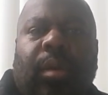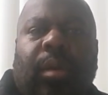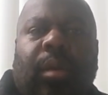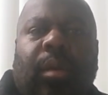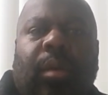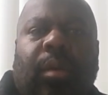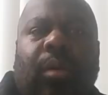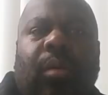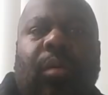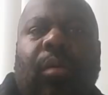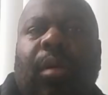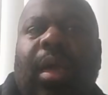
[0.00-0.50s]

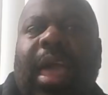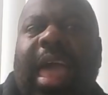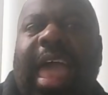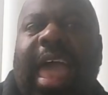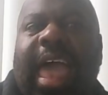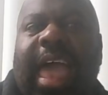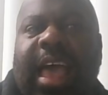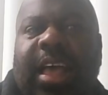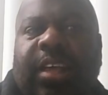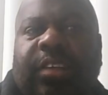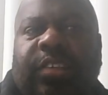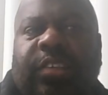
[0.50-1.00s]
who
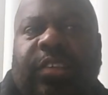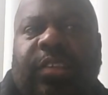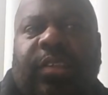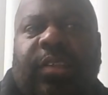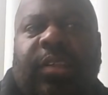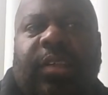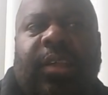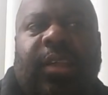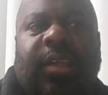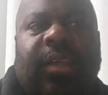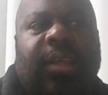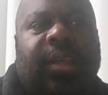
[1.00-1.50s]
asked
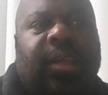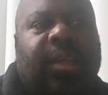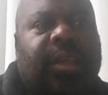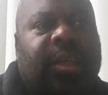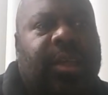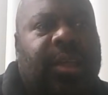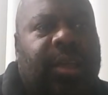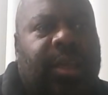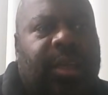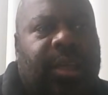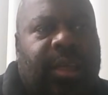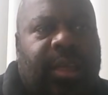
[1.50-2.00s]

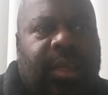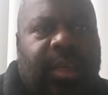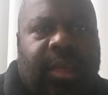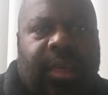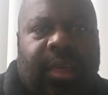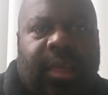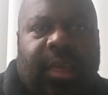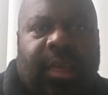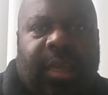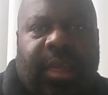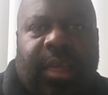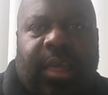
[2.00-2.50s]

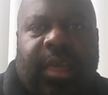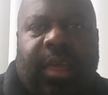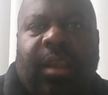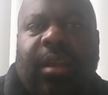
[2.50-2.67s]
an